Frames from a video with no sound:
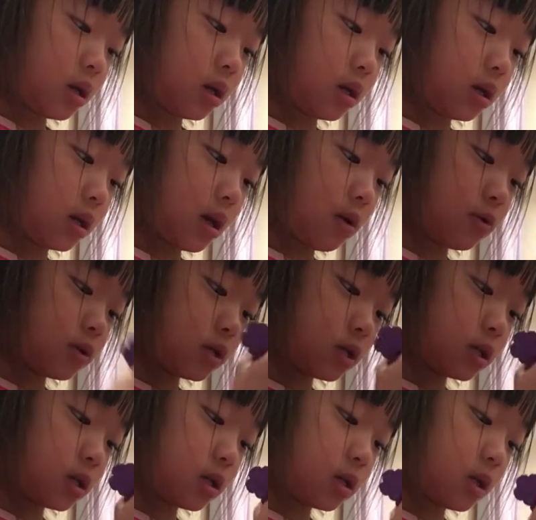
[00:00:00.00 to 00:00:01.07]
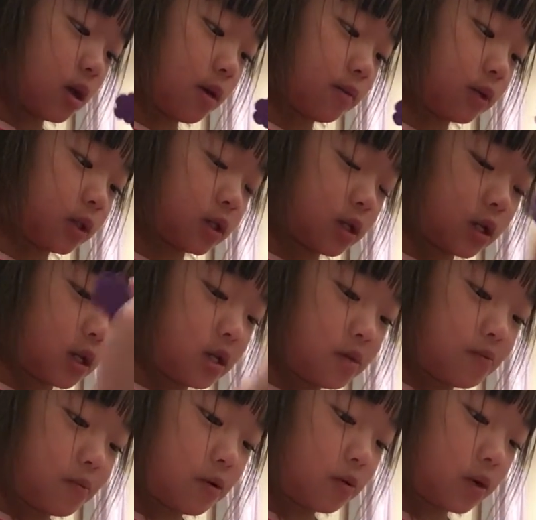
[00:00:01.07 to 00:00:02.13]
And now I'm just gonna
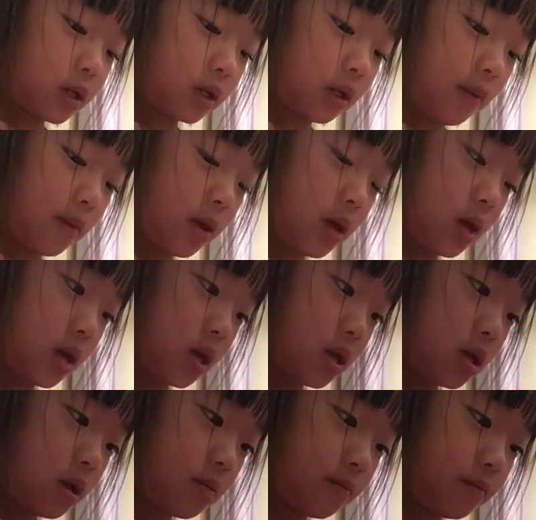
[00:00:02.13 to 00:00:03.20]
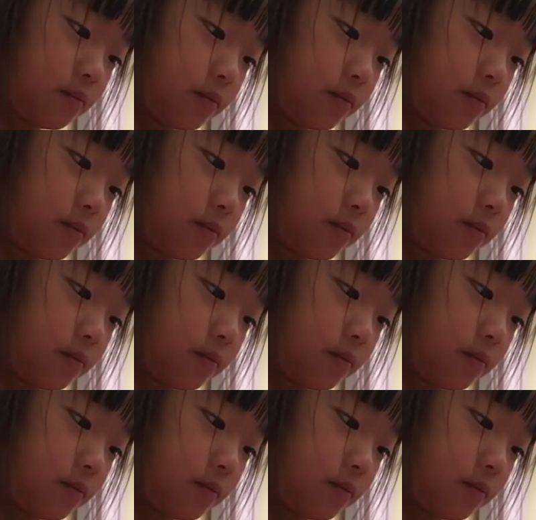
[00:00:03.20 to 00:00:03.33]
keep poking them in.